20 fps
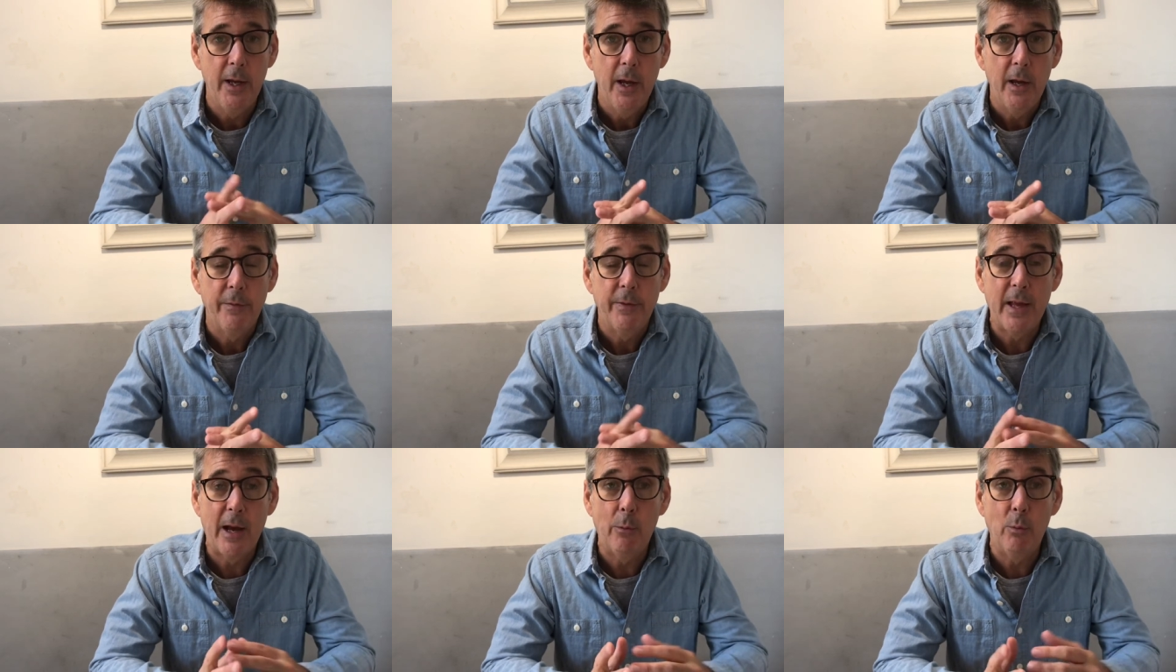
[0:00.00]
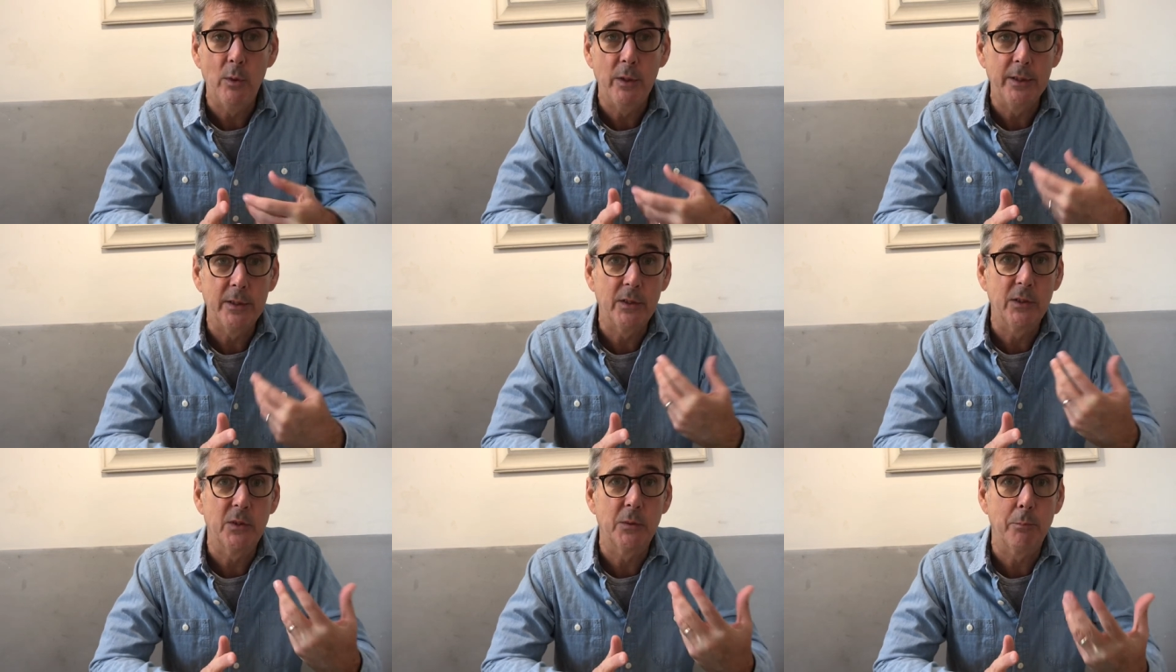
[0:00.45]
that will
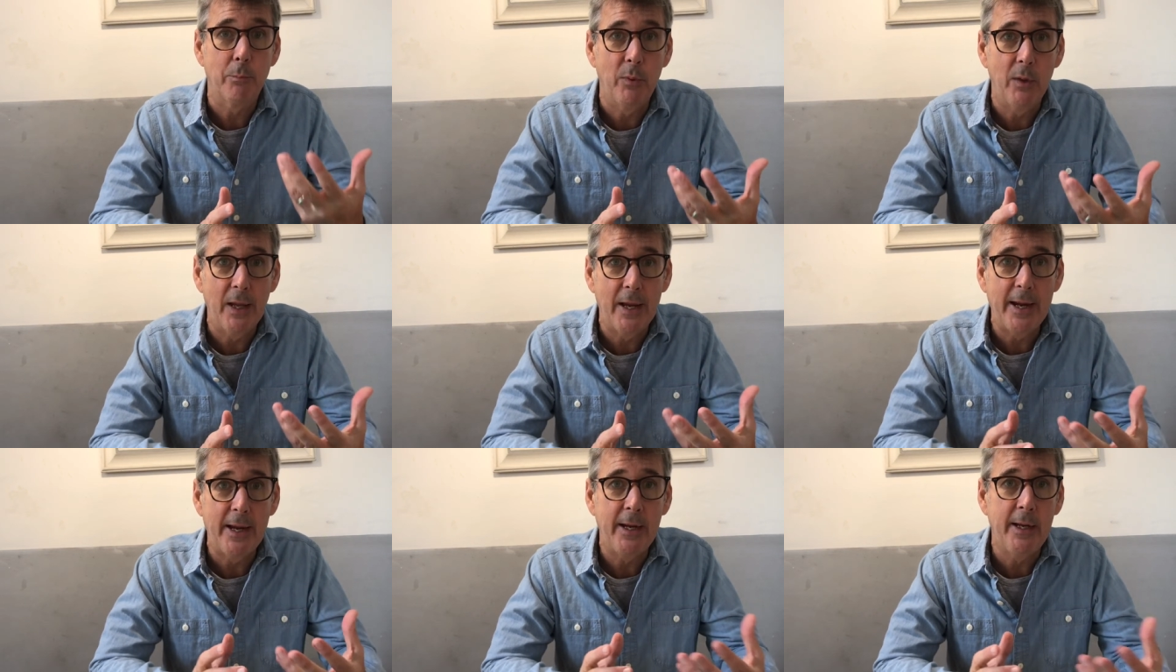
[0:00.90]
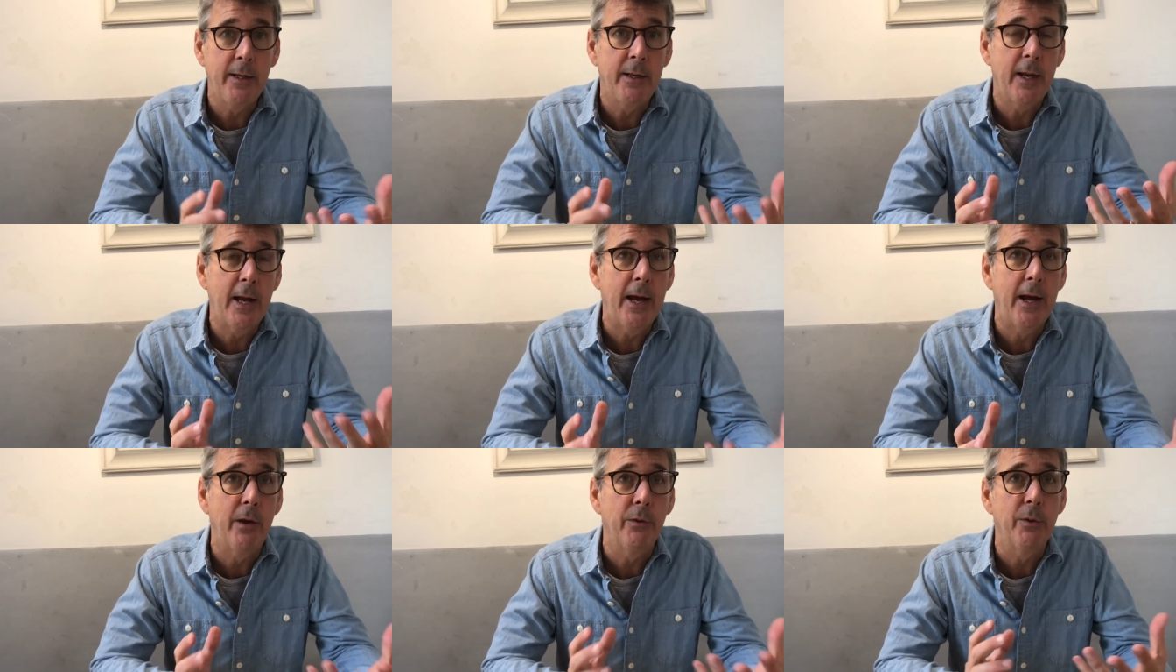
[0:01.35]
explain
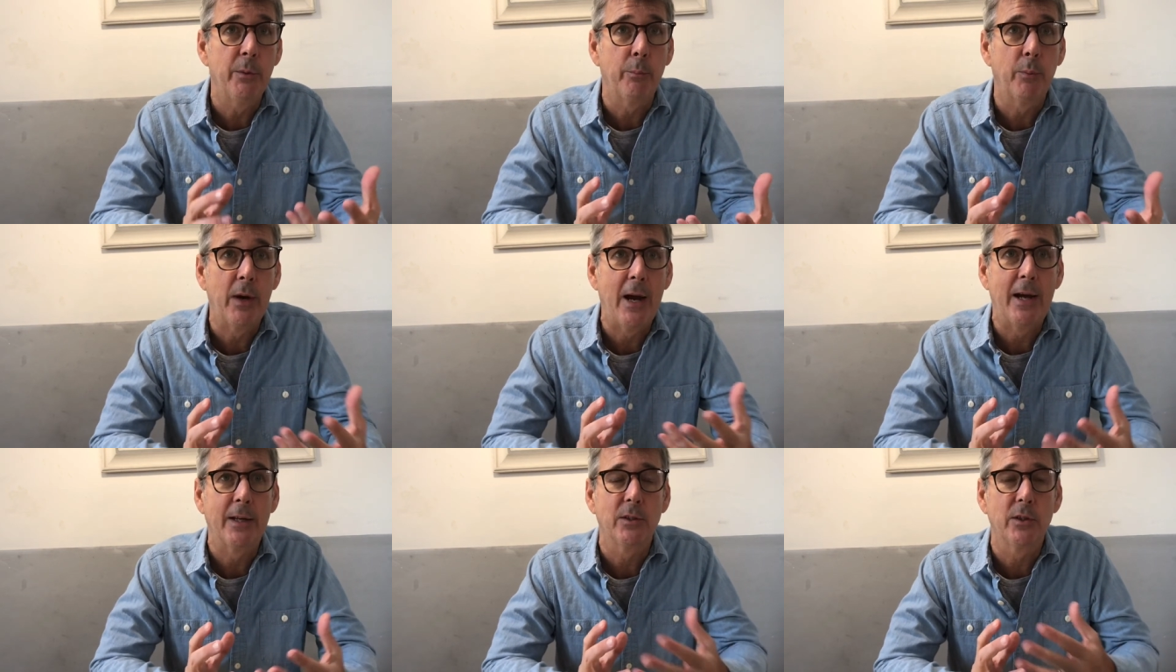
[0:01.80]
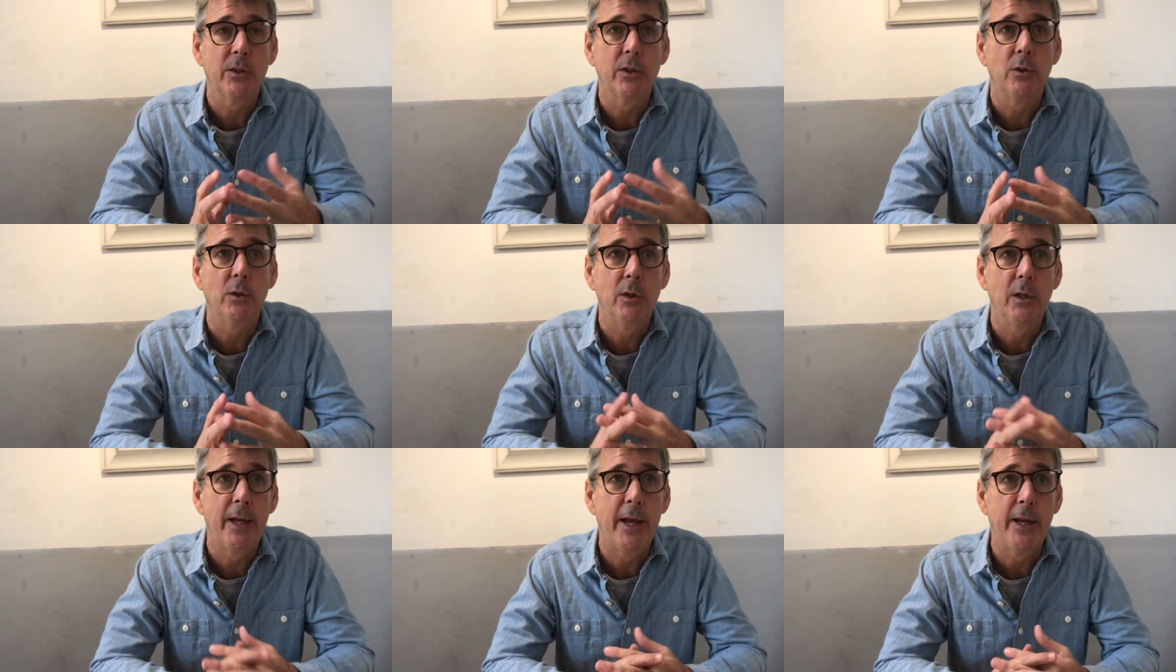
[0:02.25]
how the practical
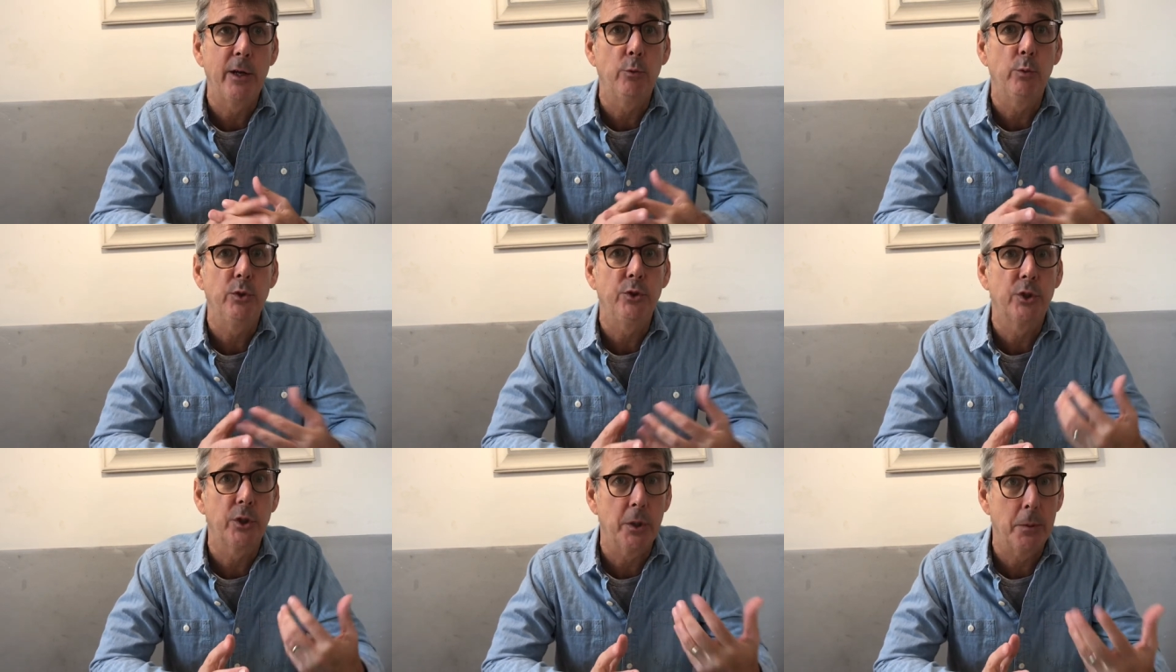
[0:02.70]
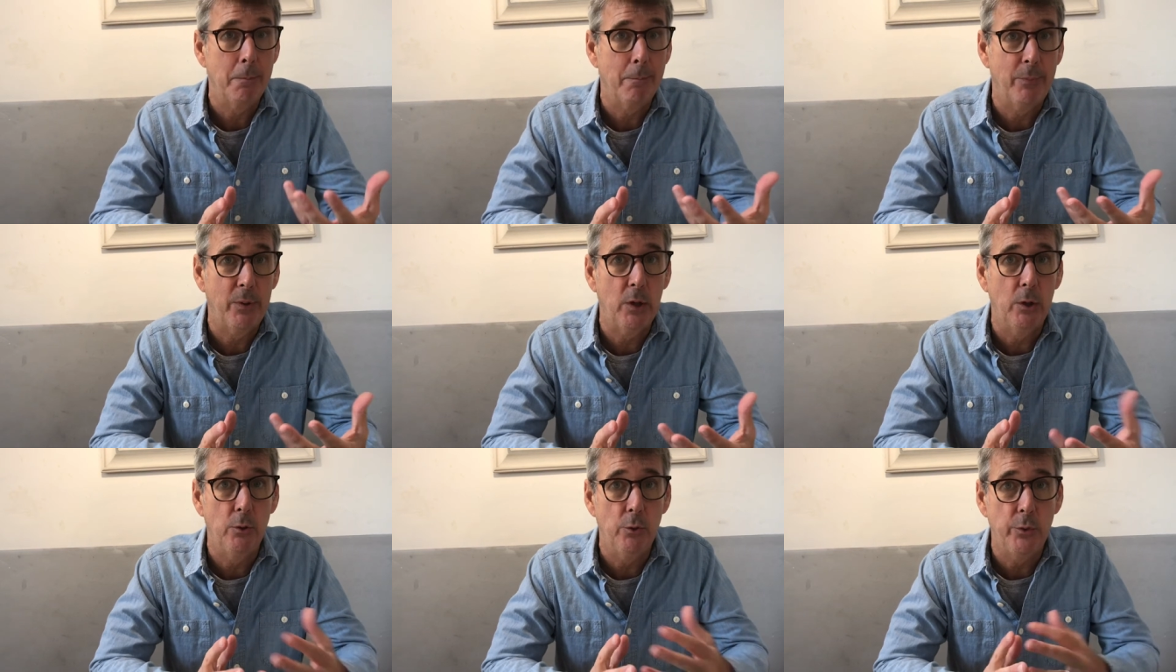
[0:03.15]
language
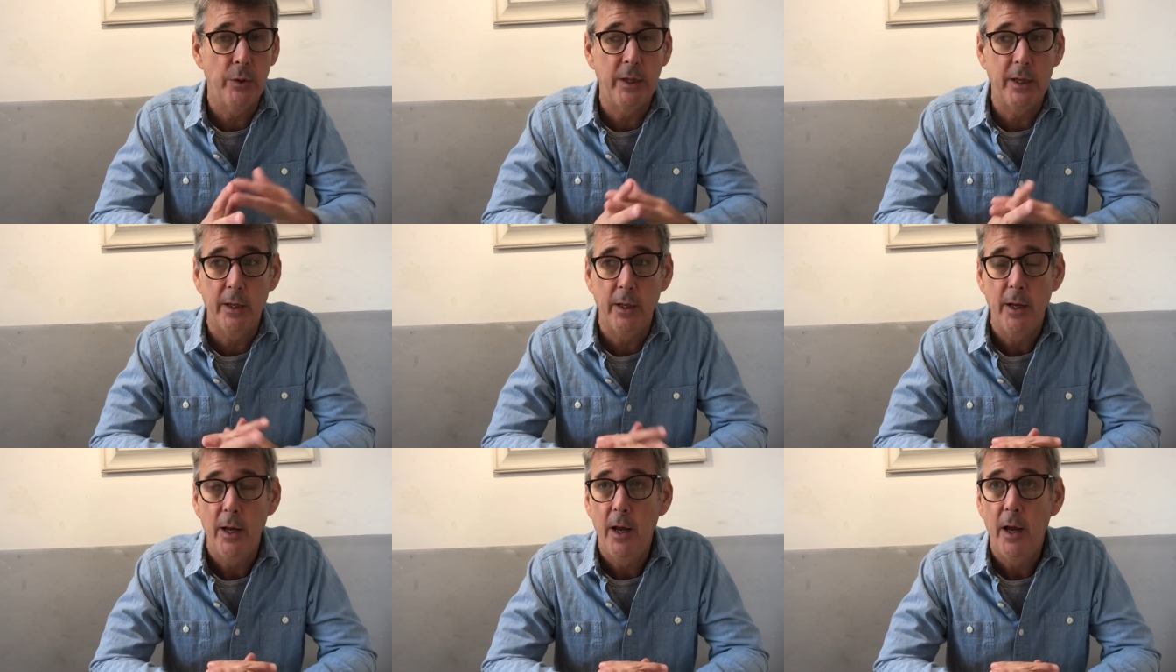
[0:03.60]
component